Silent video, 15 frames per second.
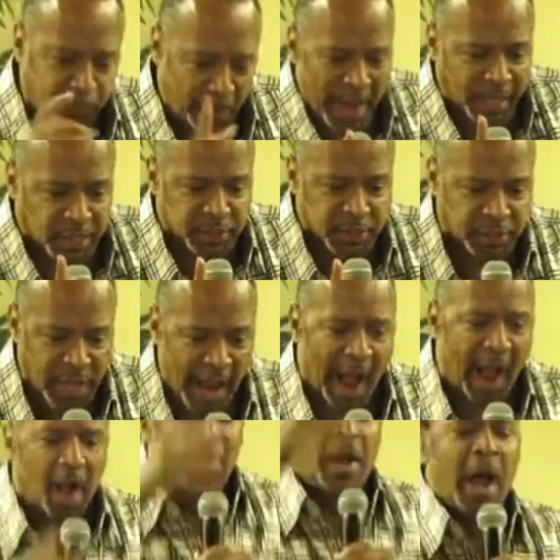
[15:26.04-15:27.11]
I
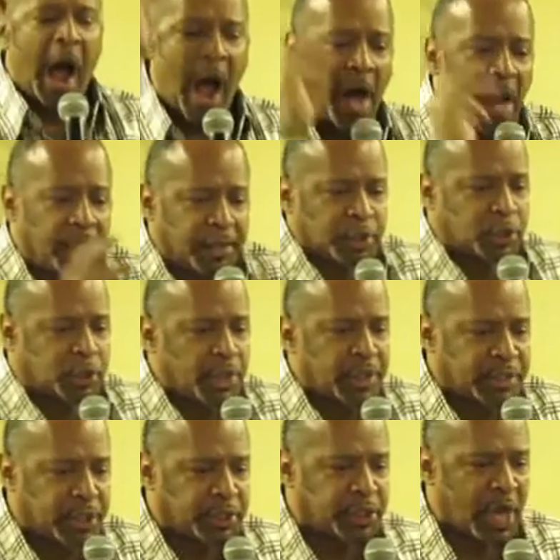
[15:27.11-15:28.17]
love the
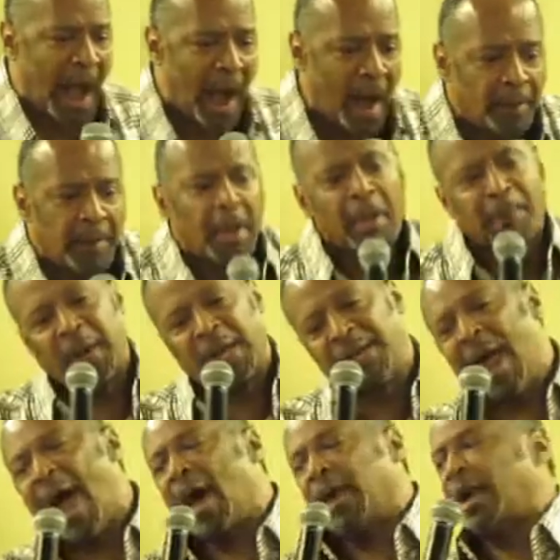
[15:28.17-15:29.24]
students But
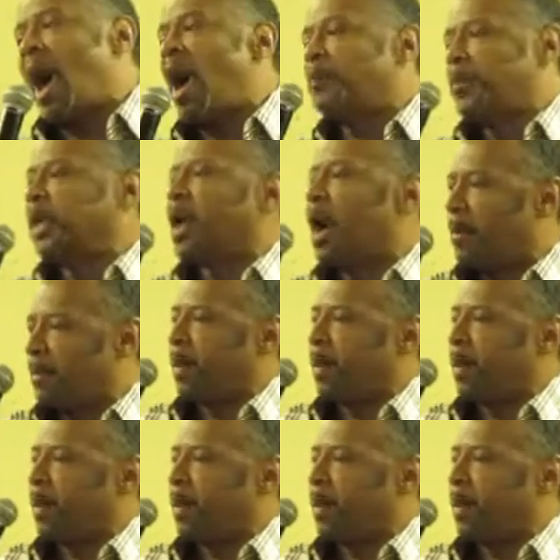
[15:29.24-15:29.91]
now that I've